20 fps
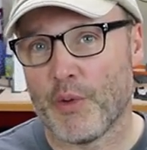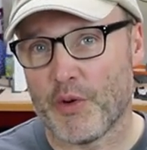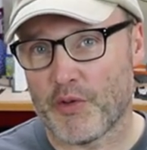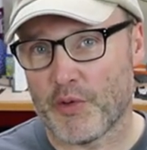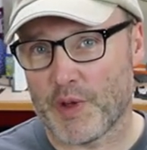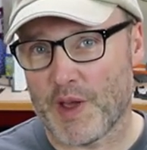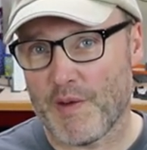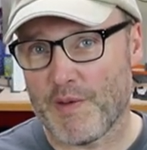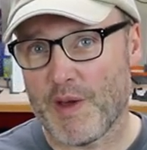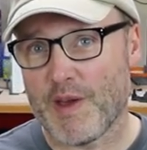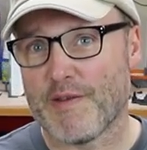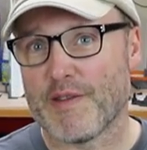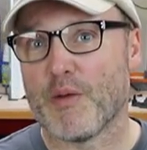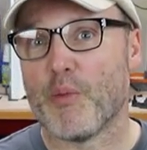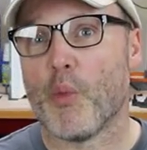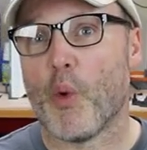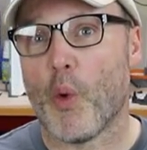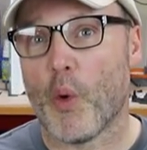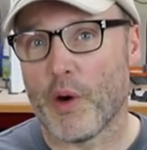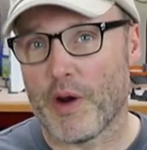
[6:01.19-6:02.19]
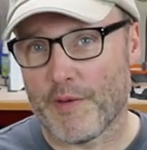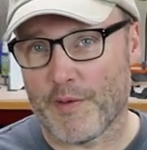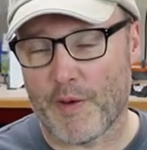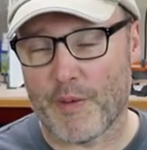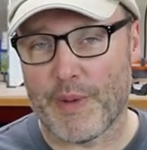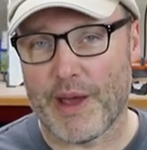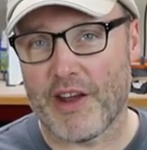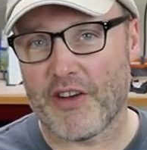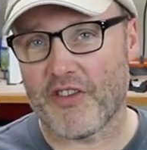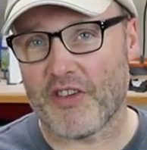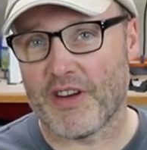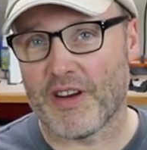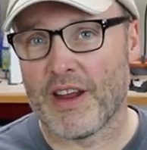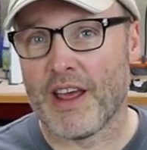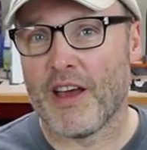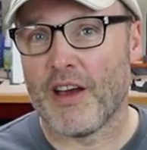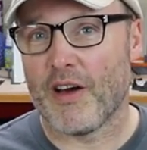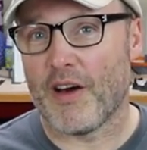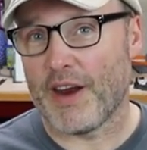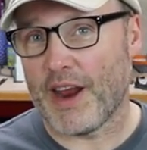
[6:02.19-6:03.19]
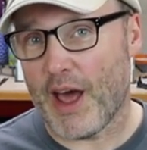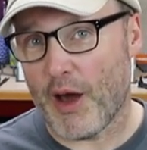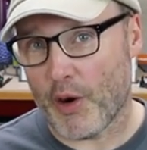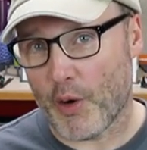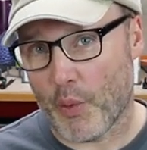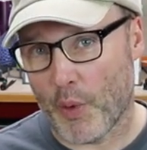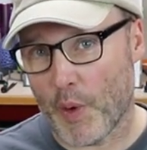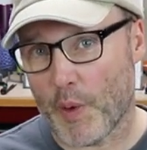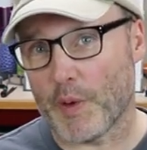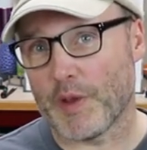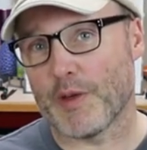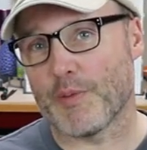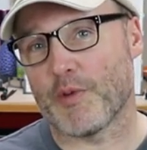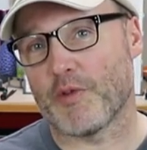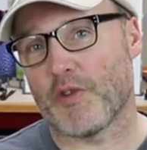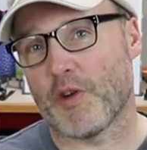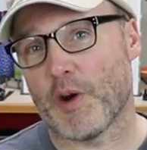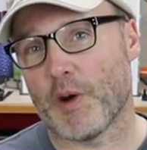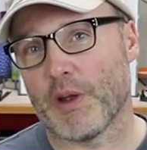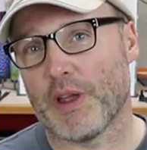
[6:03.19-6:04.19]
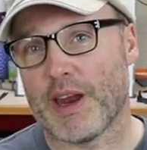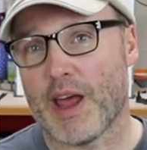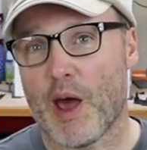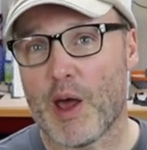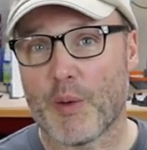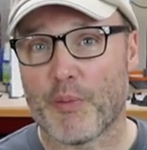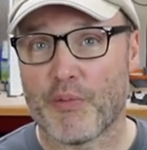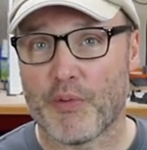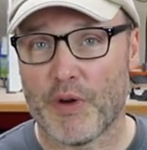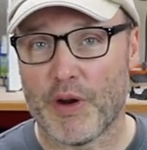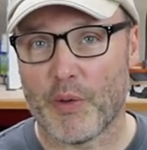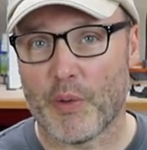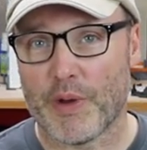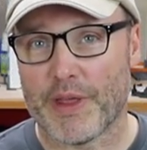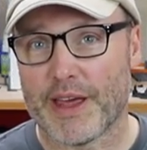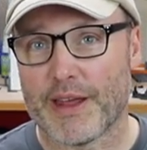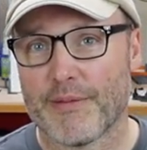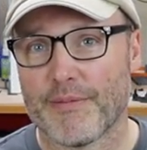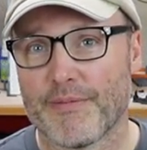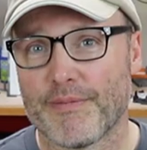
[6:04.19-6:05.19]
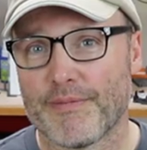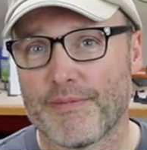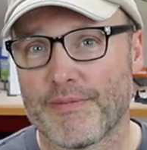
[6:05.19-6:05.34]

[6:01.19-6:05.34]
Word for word: which will give you even more information on how to work with this material and how to print with it.